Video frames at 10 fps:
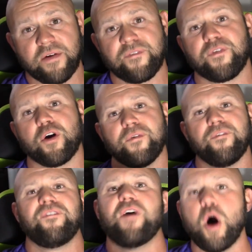for
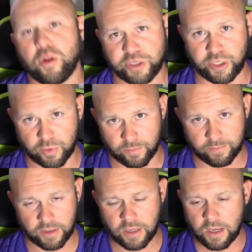
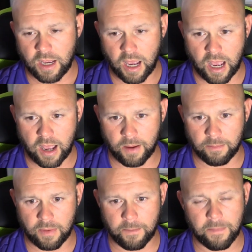volume.
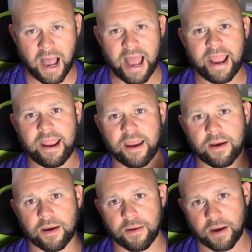My
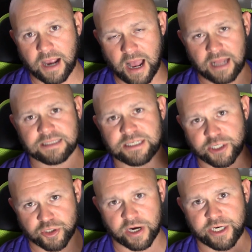
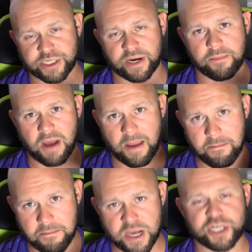concentration, my
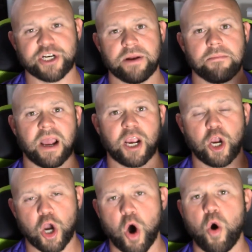mission, my
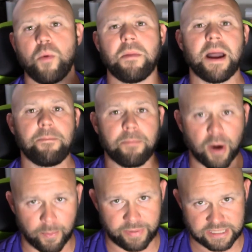goal, my
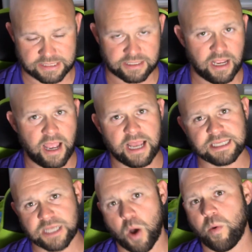purpose
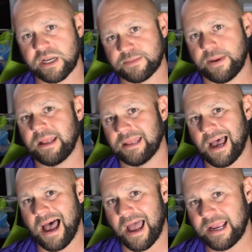has always been the
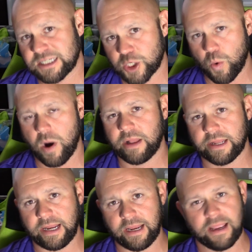highest
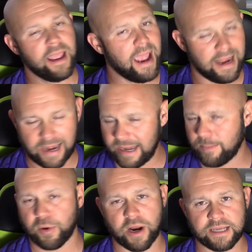quality at any
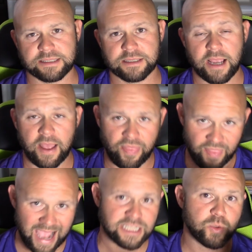price. And
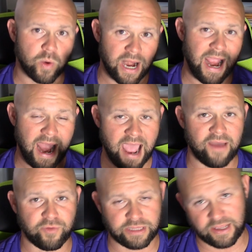that's what I
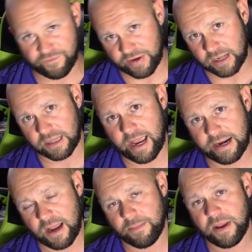have with the Infinite
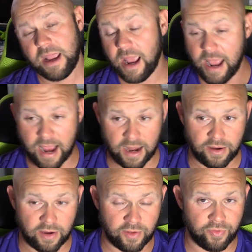lineup,
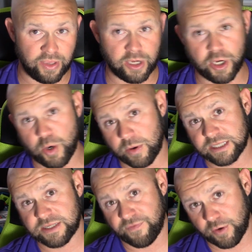and the
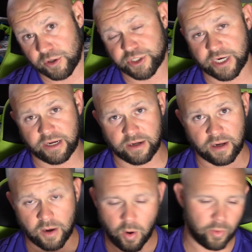newest version,
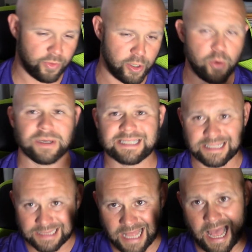or the newest
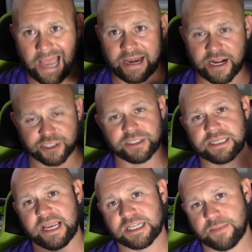line I should
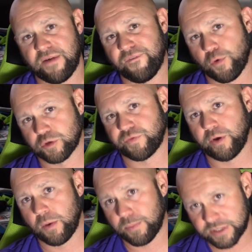say, is my Force
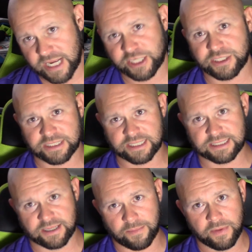Field Protection
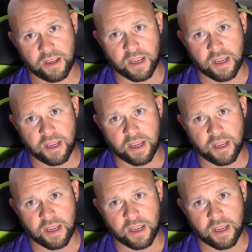System.